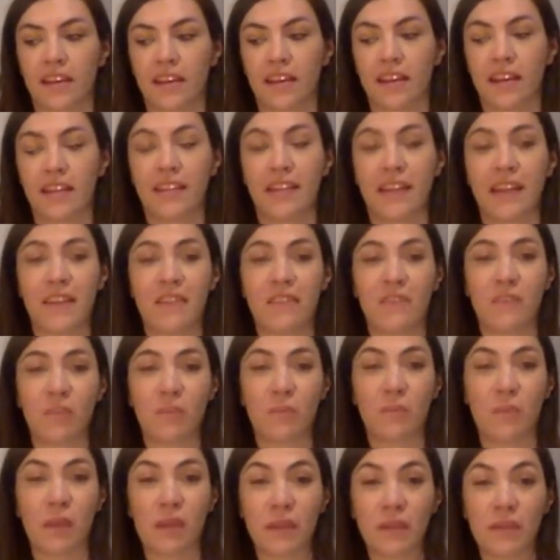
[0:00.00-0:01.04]
And therefore,
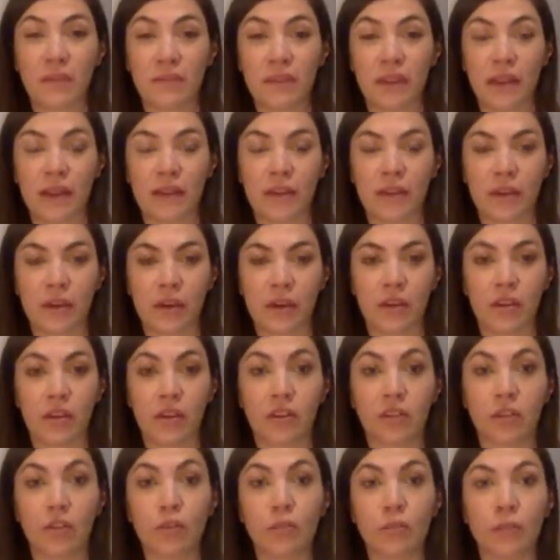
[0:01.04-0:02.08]
by the fact that our
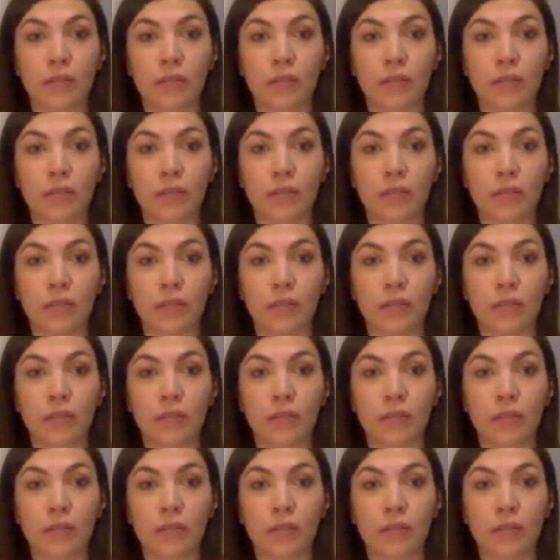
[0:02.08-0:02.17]
human